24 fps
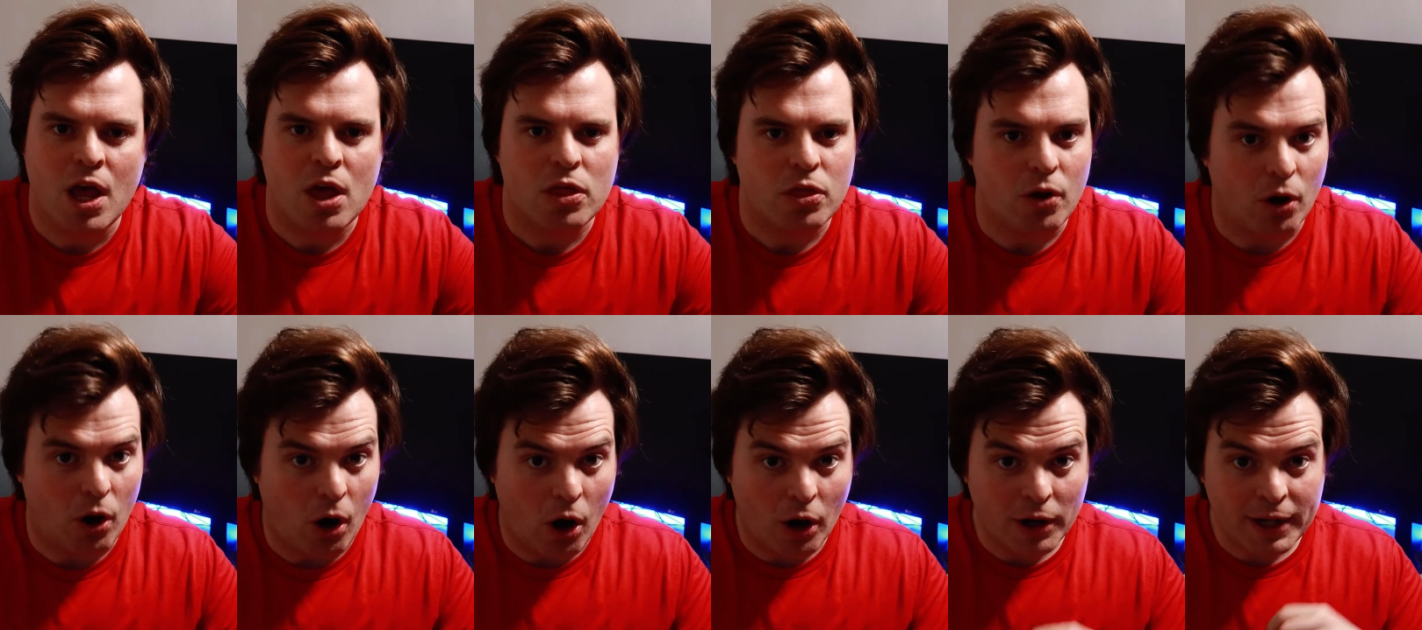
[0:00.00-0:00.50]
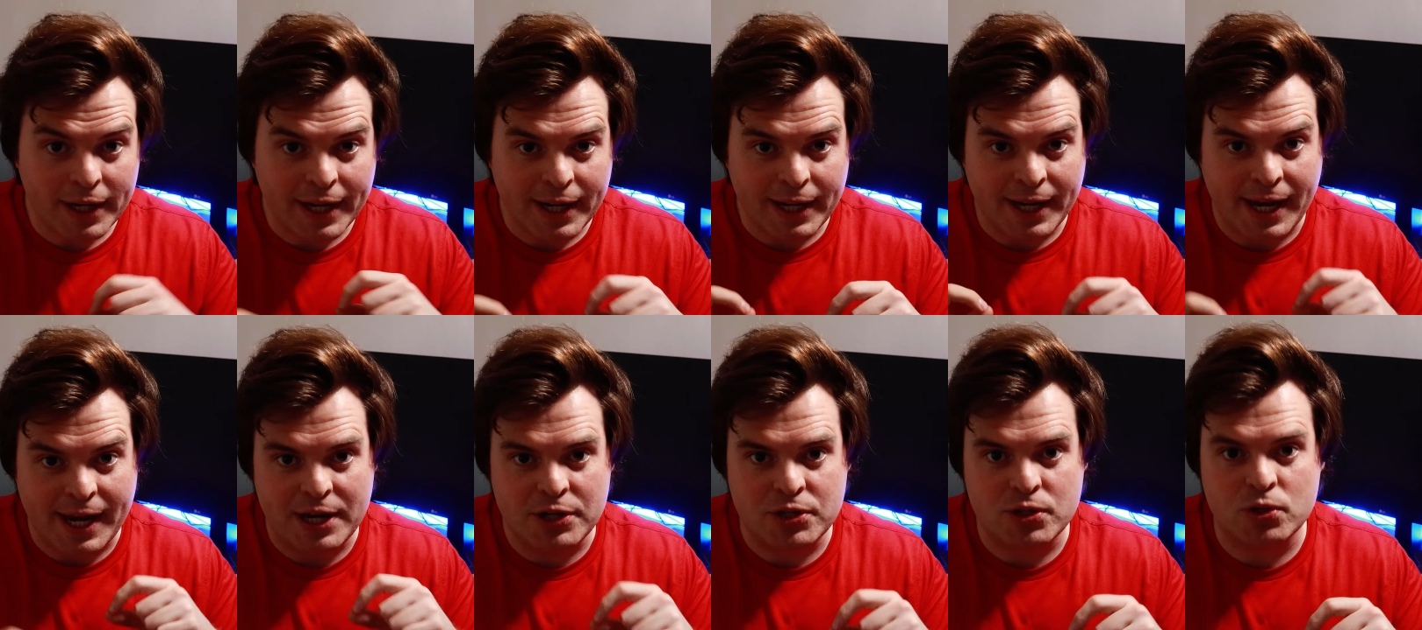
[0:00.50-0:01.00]
There are
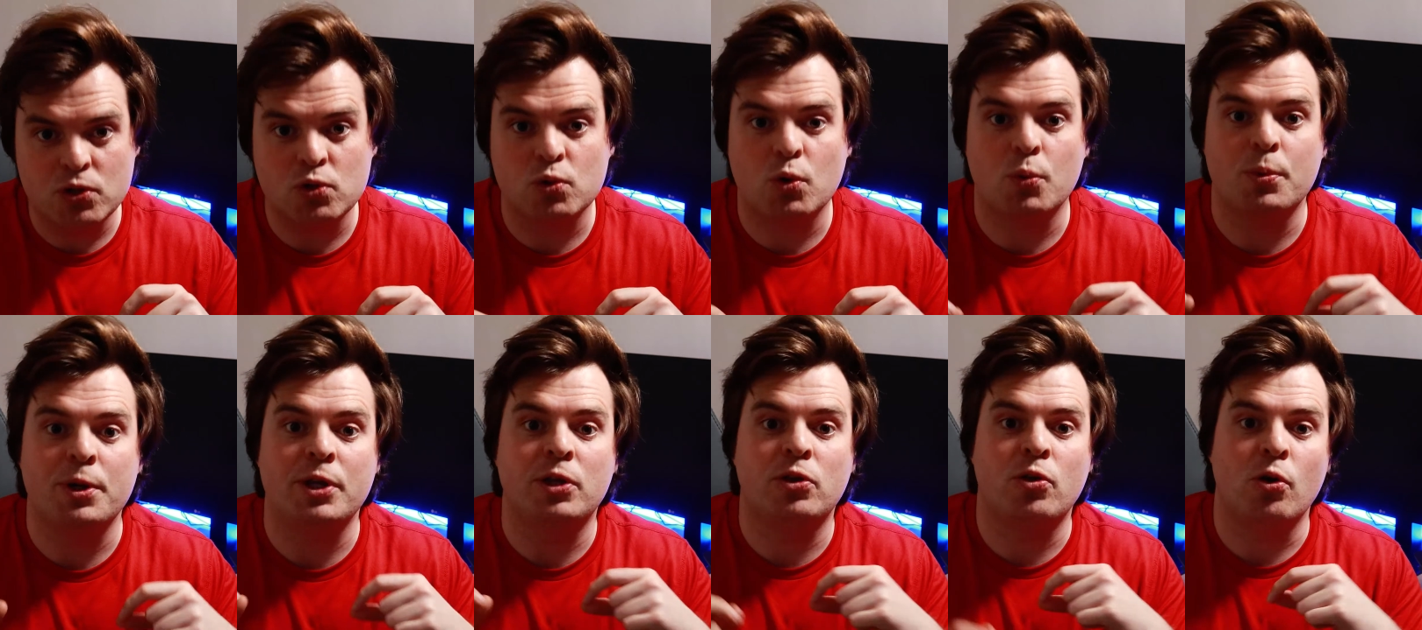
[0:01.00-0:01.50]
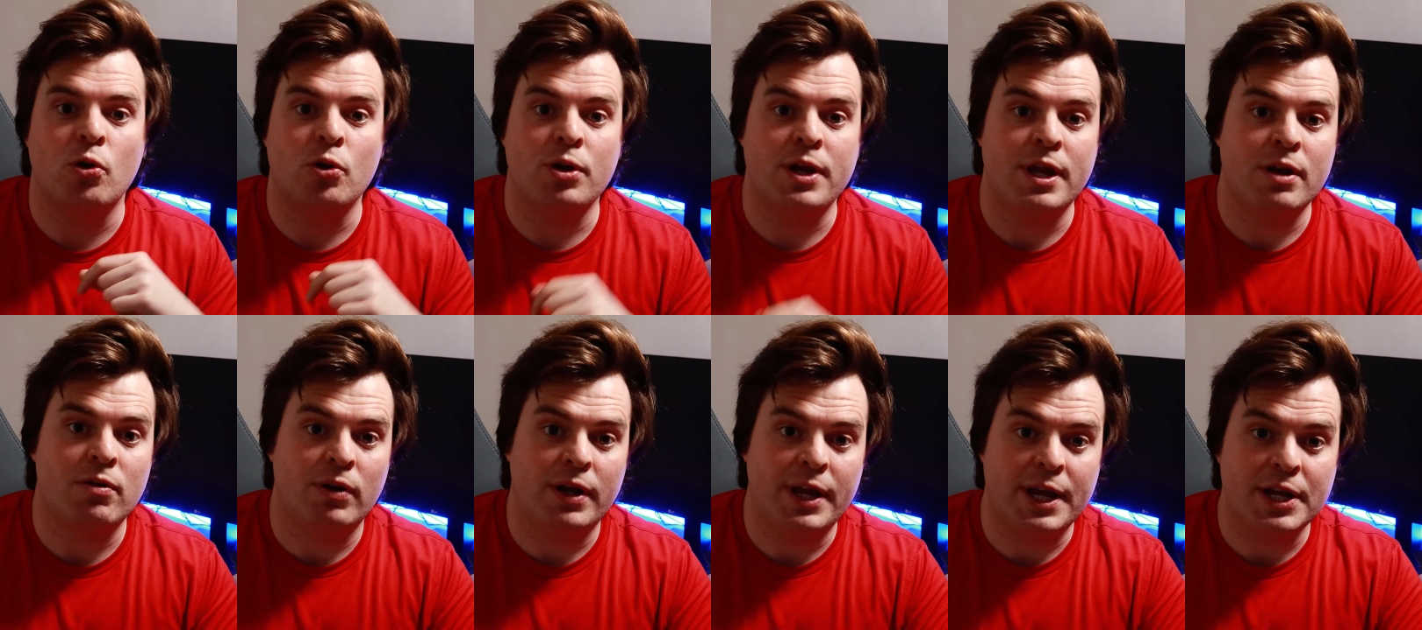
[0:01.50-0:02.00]
occasions where we do
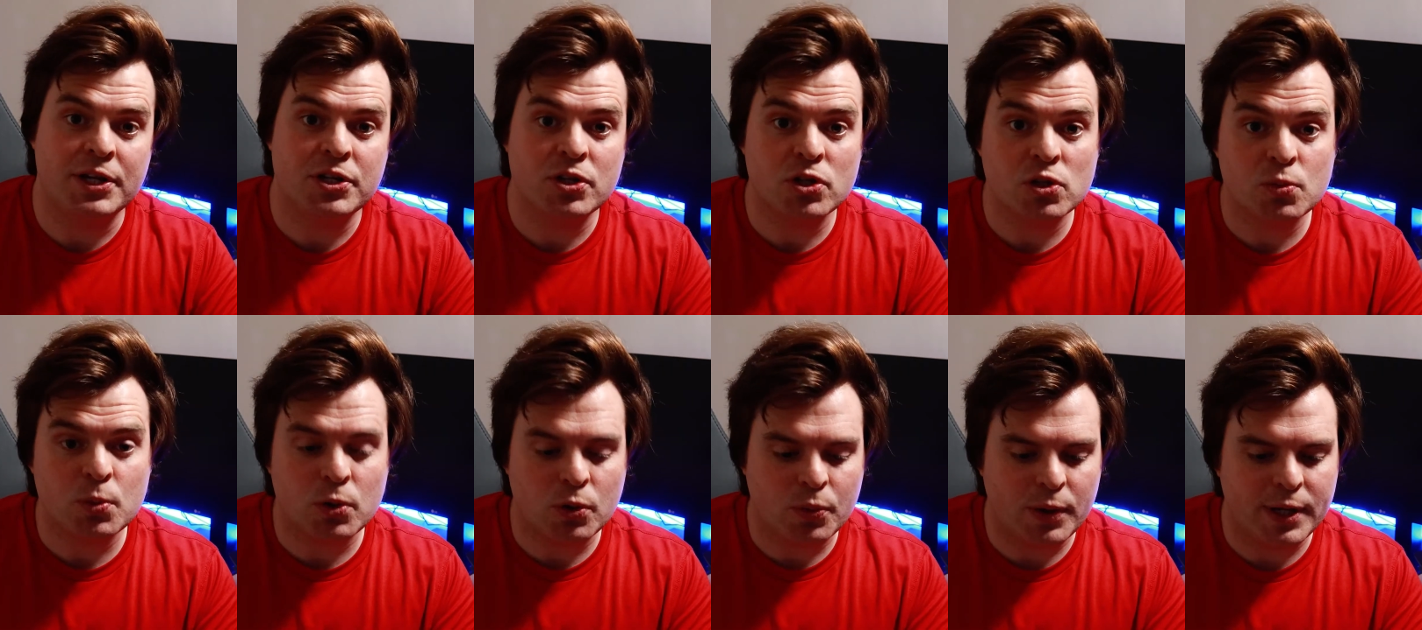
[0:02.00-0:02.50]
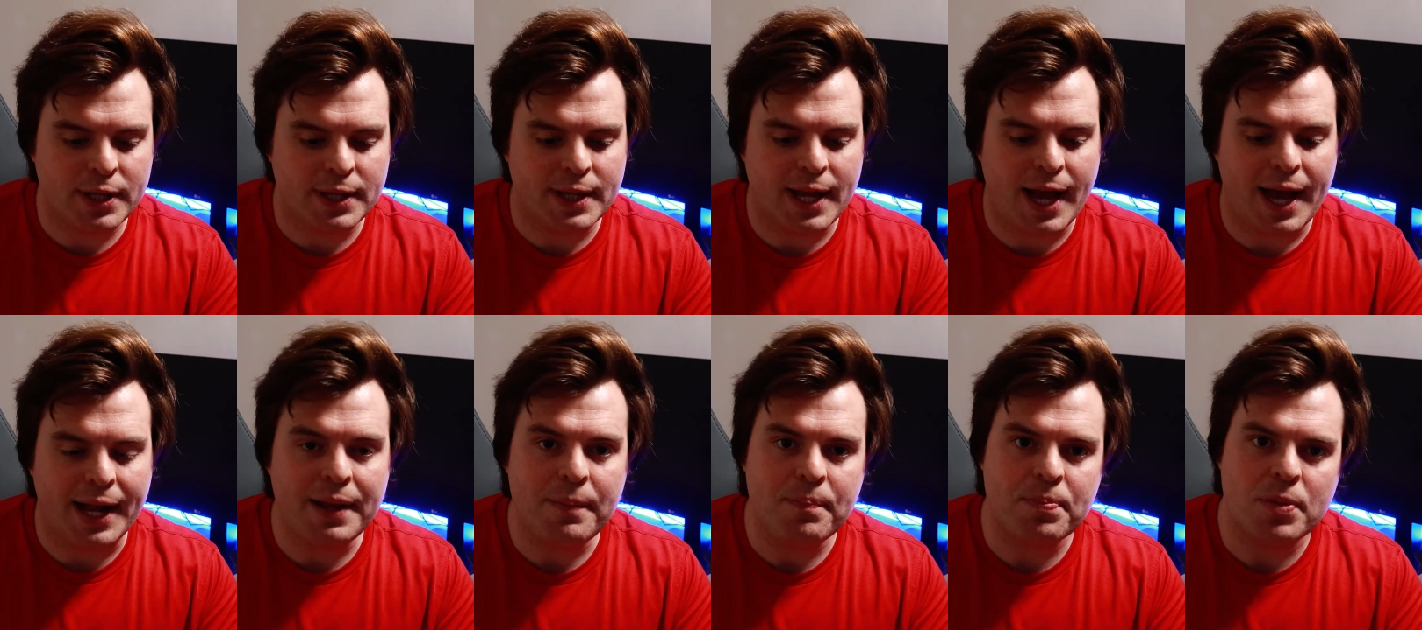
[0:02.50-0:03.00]
need relations between
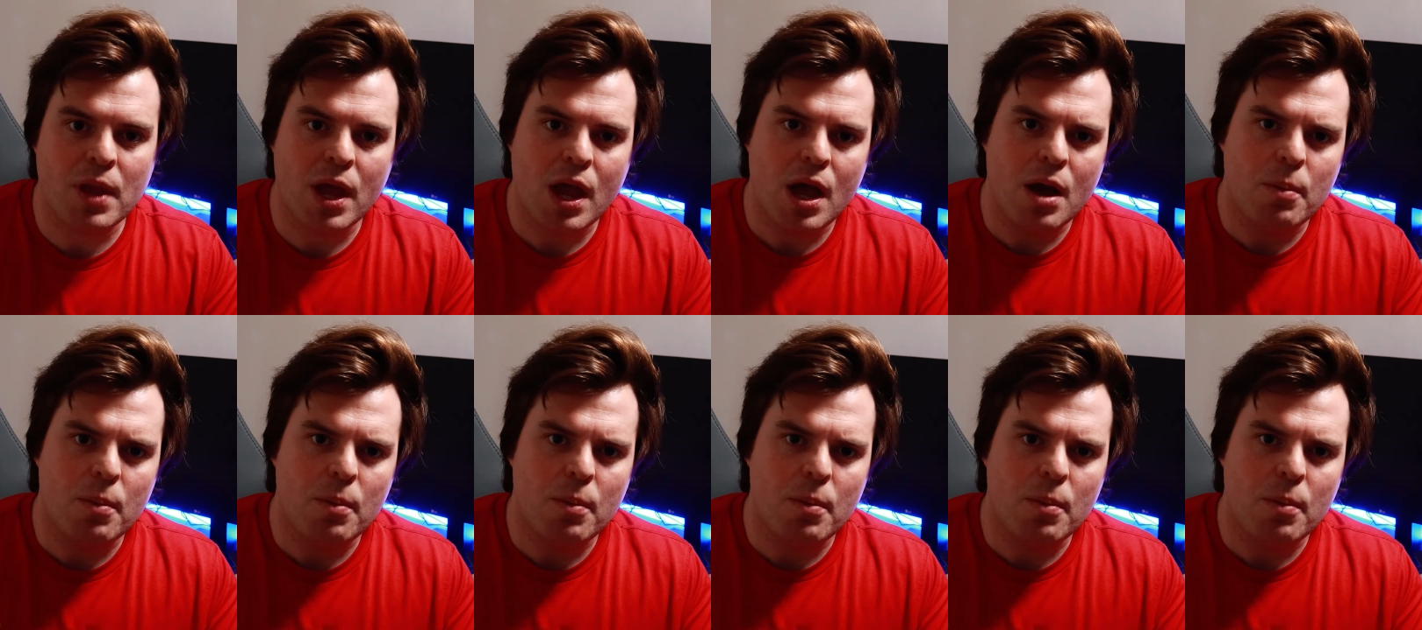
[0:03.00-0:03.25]
data,